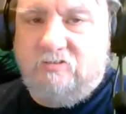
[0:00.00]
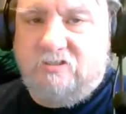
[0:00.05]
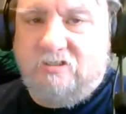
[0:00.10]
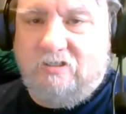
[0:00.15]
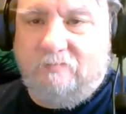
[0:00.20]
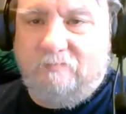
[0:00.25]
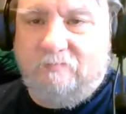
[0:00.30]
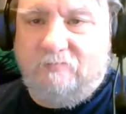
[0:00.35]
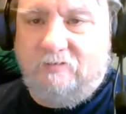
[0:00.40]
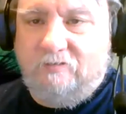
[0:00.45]

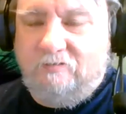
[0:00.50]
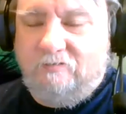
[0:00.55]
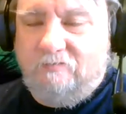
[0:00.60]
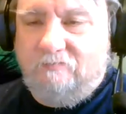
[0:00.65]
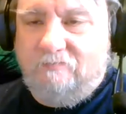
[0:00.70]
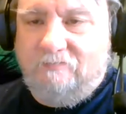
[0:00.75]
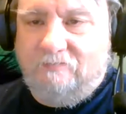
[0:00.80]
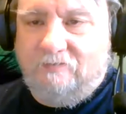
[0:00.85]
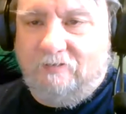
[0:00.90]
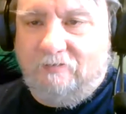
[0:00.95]

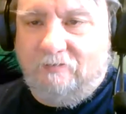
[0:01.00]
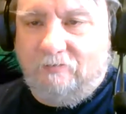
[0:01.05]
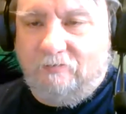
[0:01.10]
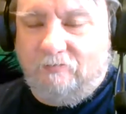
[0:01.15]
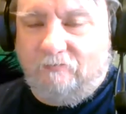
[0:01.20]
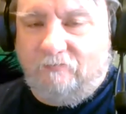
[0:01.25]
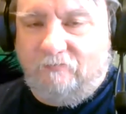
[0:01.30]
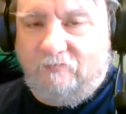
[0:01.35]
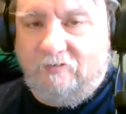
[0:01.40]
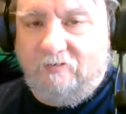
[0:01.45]
something a
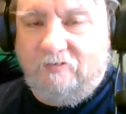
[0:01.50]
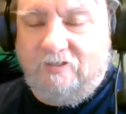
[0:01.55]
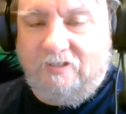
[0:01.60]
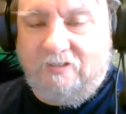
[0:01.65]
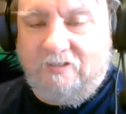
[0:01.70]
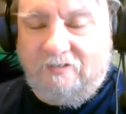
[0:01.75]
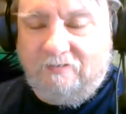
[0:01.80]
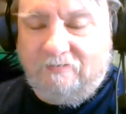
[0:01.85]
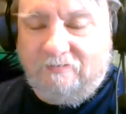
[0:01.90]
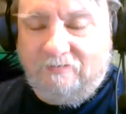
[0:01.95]
little
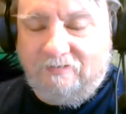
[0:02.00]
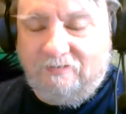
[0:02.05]
funky,